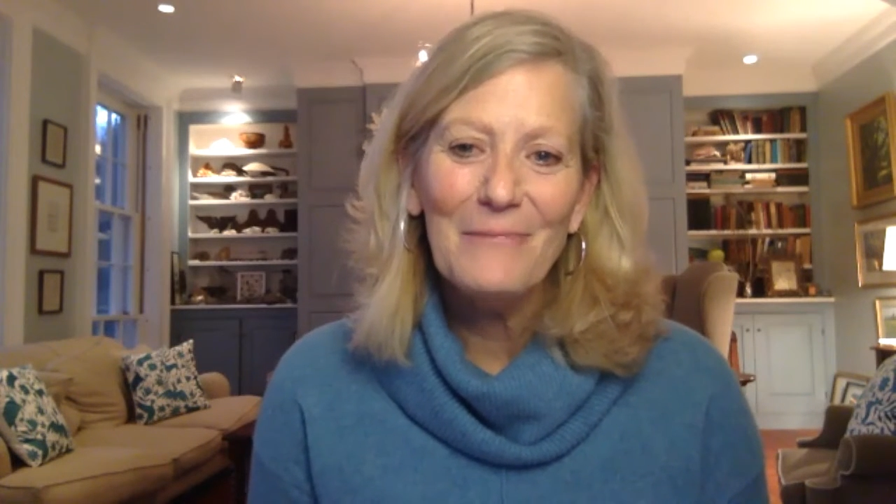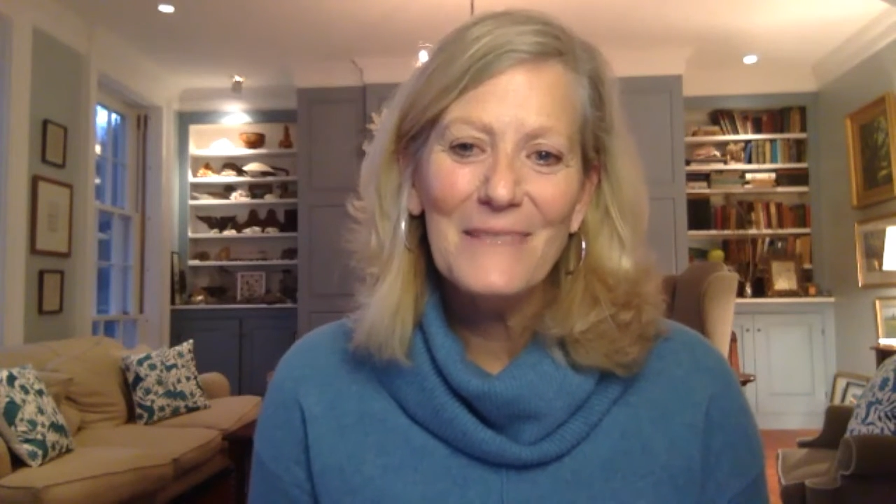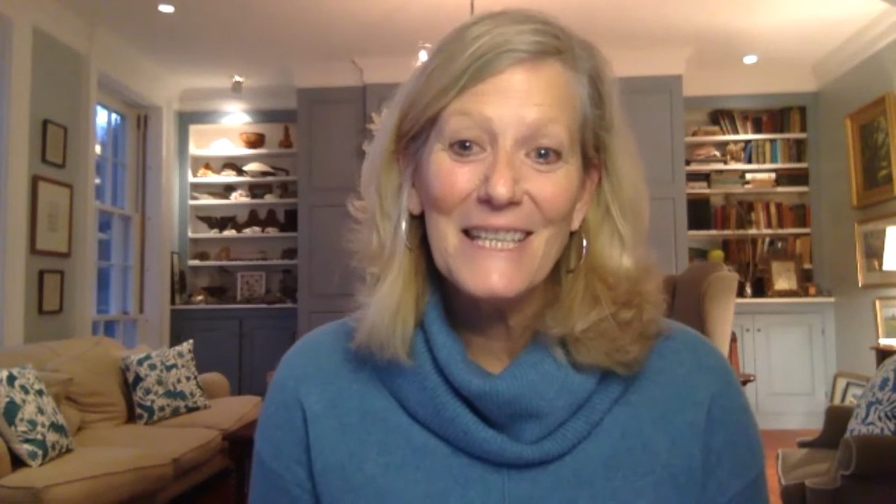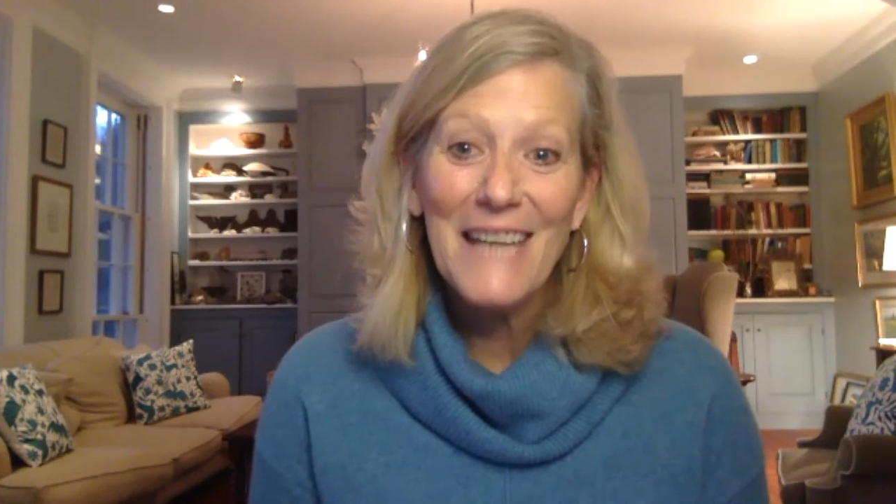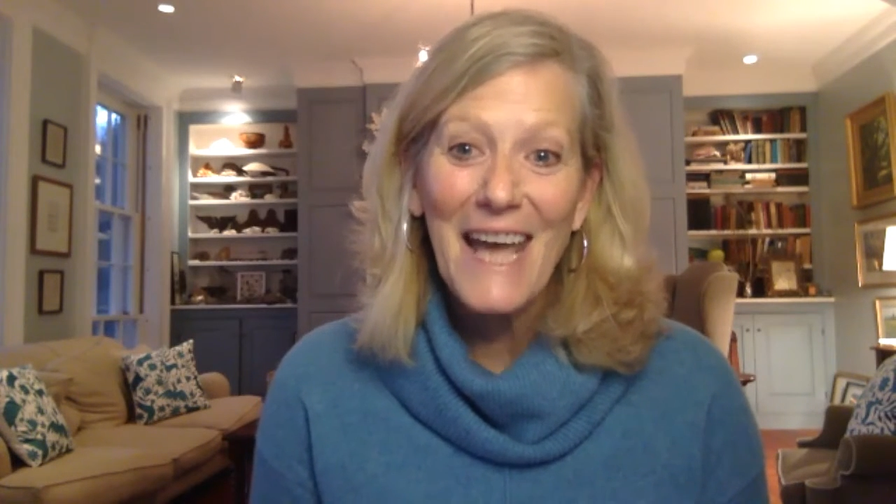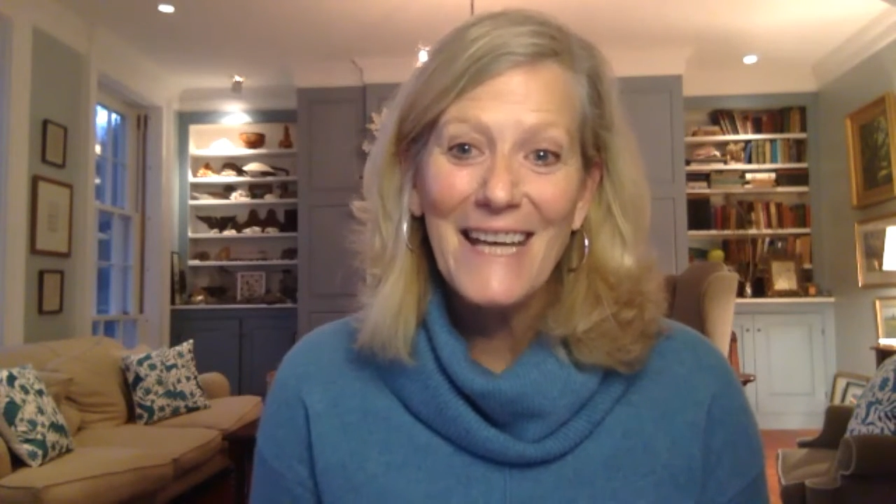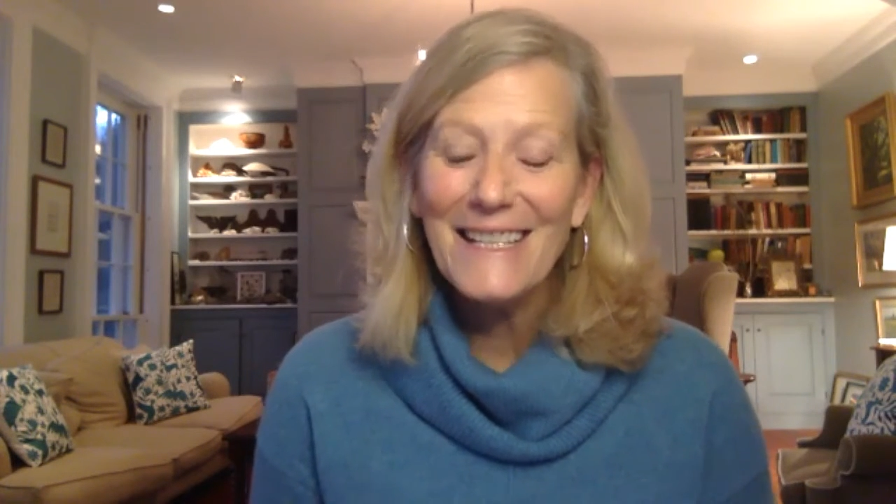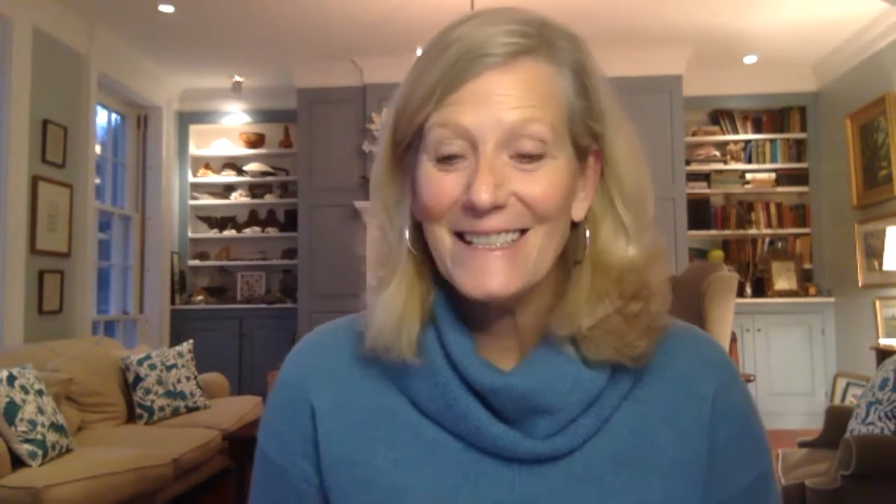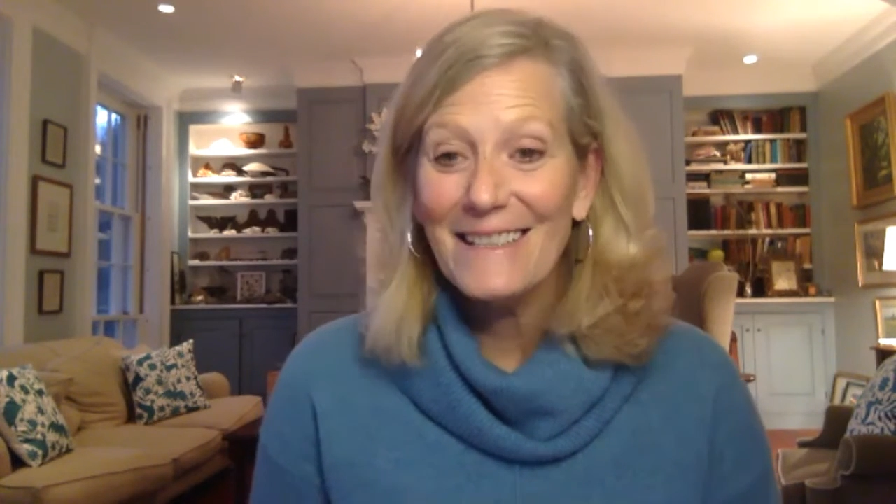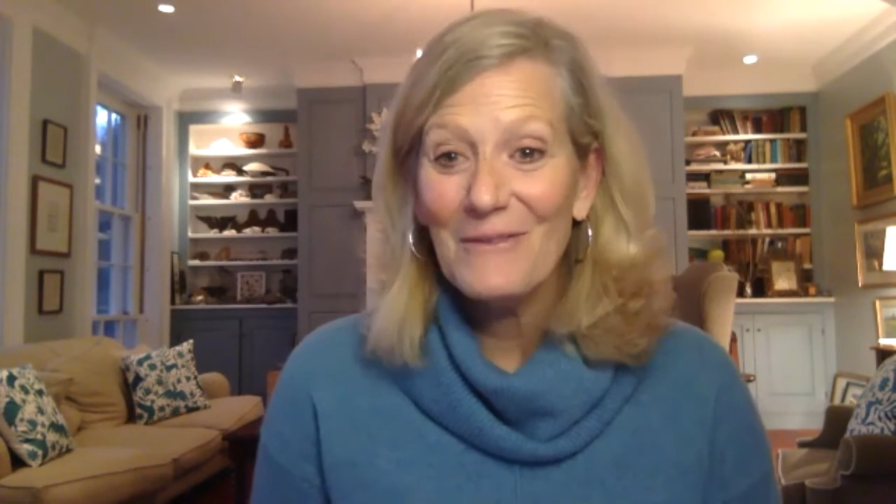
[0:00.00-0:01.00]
Tonight,